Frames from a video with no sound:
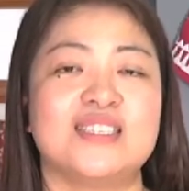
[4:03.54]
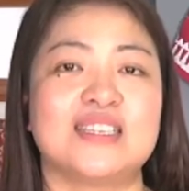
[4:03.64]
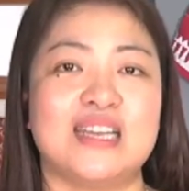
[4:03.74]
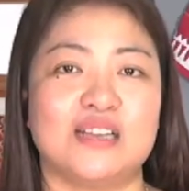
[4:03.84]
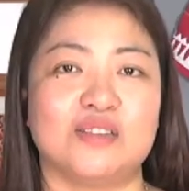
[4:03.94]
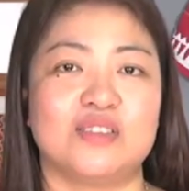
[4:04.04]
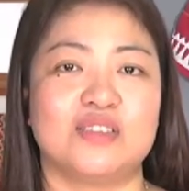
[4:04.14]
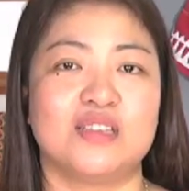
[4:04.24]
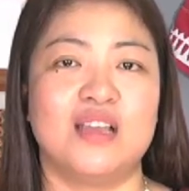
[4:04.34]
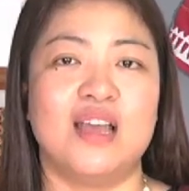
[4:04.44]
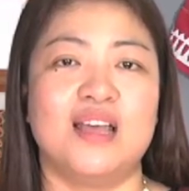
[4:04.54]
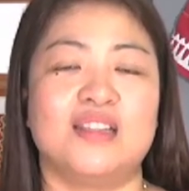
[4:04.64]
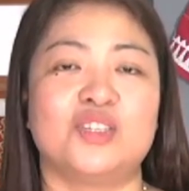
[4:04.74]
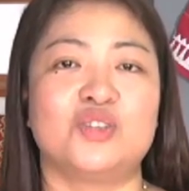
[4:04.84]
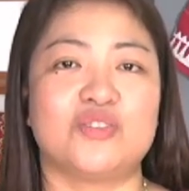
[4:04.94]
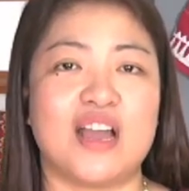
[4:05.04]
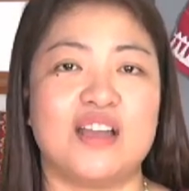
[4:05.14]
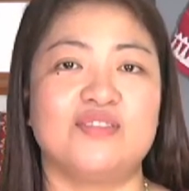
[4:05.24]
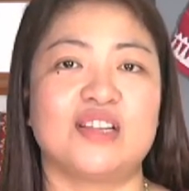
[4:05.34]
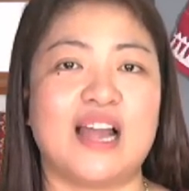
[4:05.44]
skills that
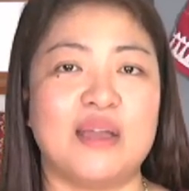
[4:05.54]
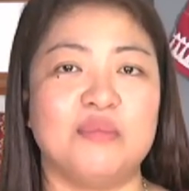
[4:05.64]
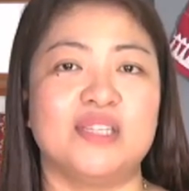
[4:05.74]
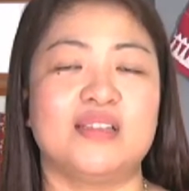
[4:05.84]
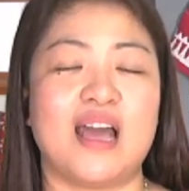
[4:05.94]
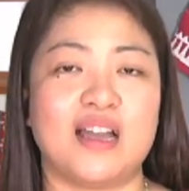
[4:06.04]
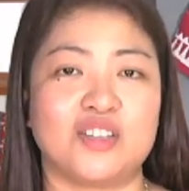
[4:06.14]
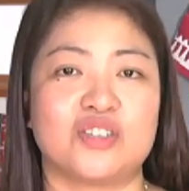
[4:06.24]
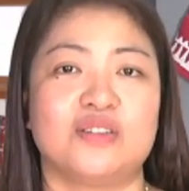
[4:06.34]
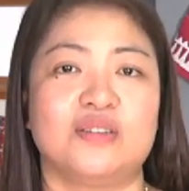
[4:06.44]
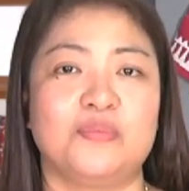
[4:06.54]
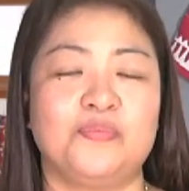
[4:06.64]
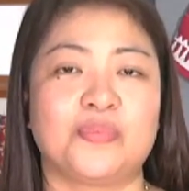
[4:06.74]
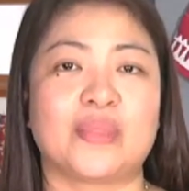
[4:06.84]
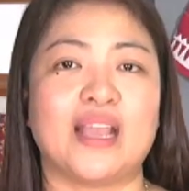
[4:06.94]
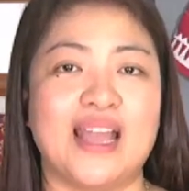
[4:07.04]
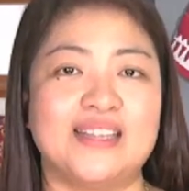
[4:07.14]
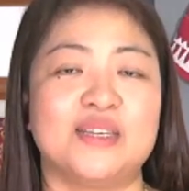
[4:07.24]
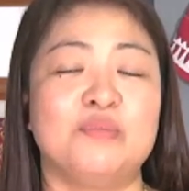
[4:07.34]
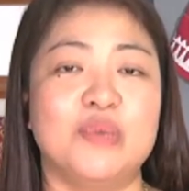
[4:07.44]
drive climate action
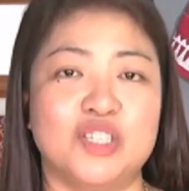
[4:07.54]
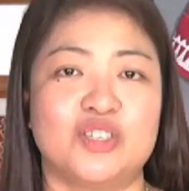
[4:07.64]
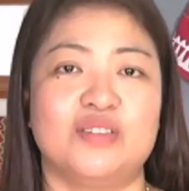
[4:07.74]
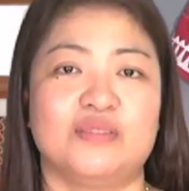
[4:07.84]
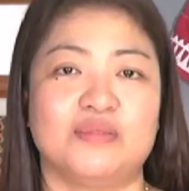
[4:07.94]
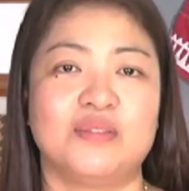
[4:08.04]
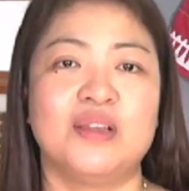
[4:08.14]
and ambition.